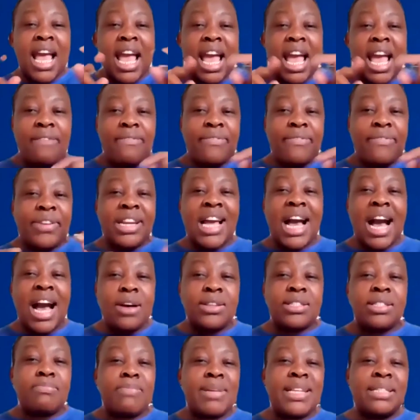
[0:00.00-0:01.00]
every
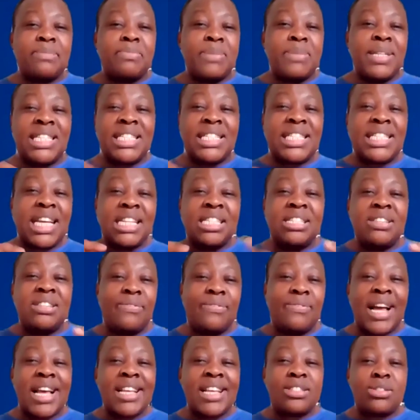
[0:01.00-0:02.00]
house must be
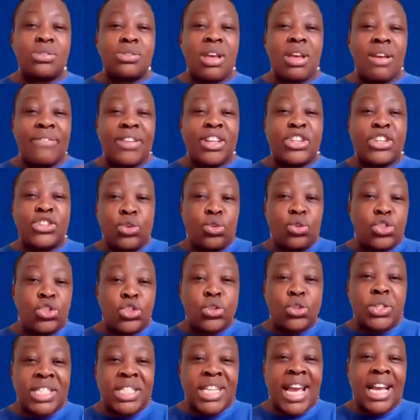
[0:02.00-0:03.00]
incentivized to have a
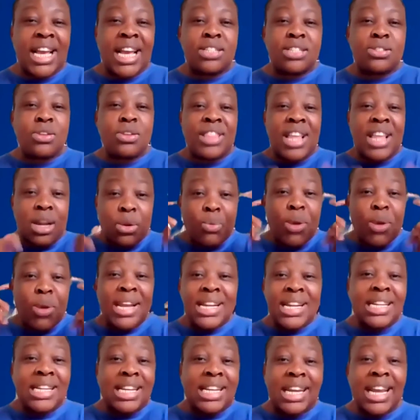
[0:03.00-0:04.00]
Jojo tank so that
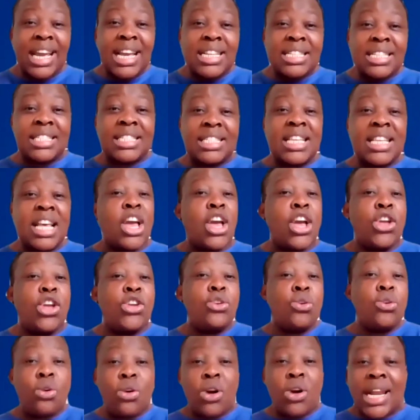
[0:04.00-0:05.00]
when it rains,
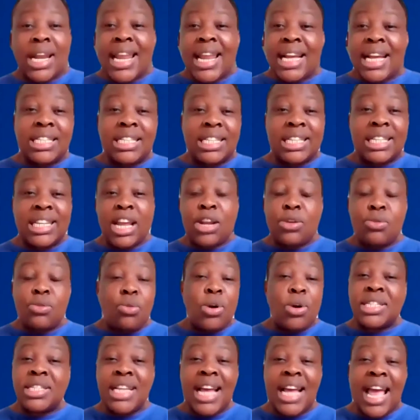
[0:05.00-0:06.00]
you collect
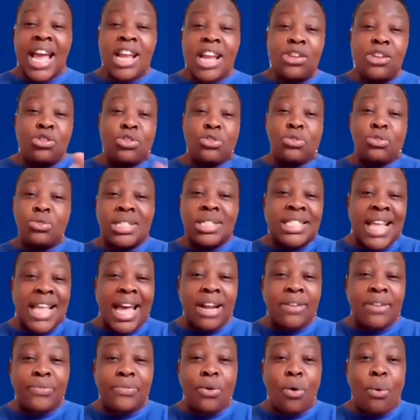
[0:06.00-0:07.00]
rainwater and you use
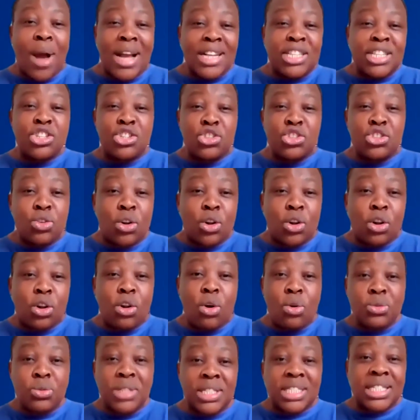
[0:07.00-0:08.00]
that for washing your
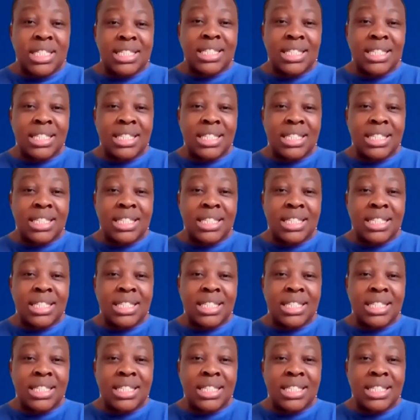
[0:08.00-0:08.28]
clothes.